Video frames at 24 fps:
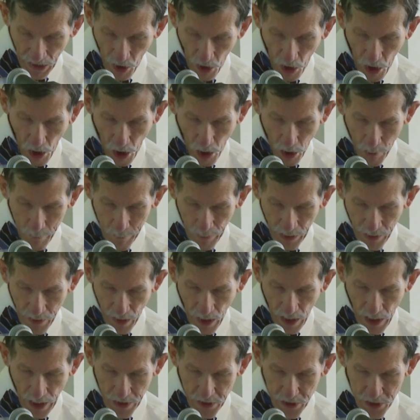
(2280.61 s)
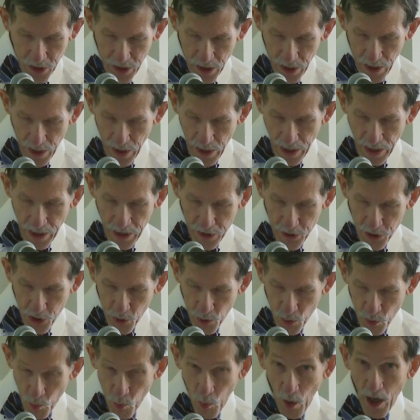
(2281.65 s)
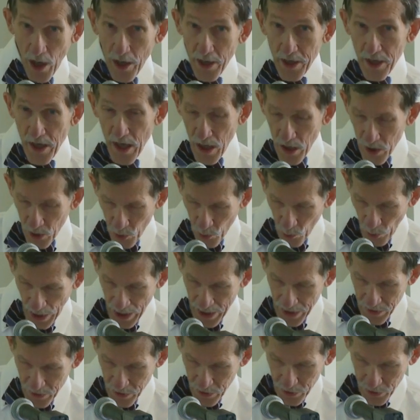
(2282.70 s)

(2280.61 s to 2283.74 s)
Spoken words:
harmonized into one great